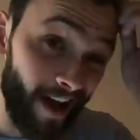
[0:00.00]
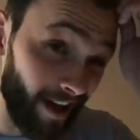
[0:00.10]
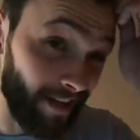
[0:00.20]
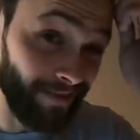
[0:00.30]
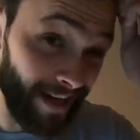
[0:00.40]

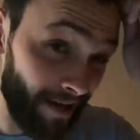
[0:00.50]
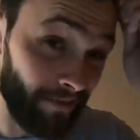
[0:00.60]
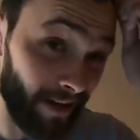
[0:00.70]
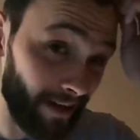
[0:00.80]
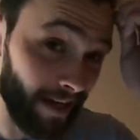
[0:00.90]
I've
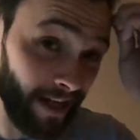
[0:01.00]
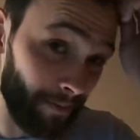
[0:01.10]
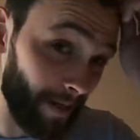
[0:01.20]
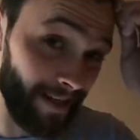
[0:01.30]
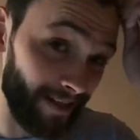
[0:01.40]
never had a
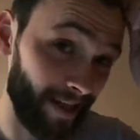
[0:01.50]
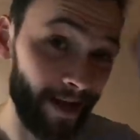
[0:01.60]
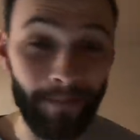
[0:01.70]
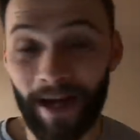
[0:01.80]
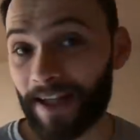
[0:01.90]
painter
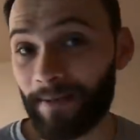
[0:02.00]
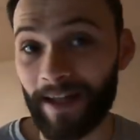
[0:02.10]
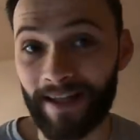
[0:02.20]
come back to me